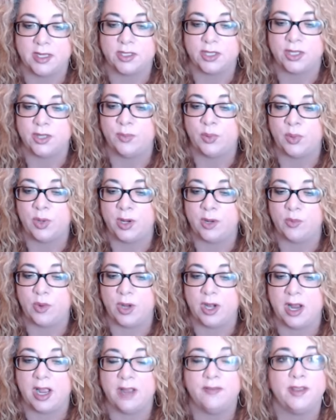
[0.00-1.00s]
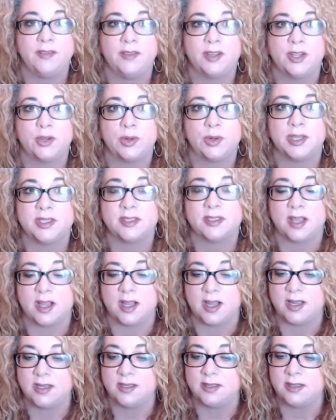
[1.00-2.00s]
to the point where I've even
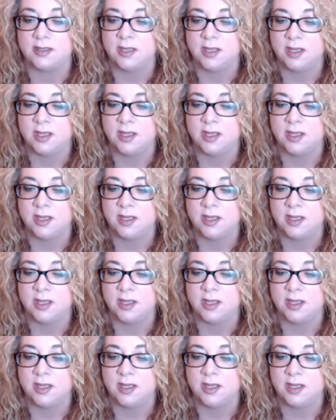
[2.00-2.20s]
criticized,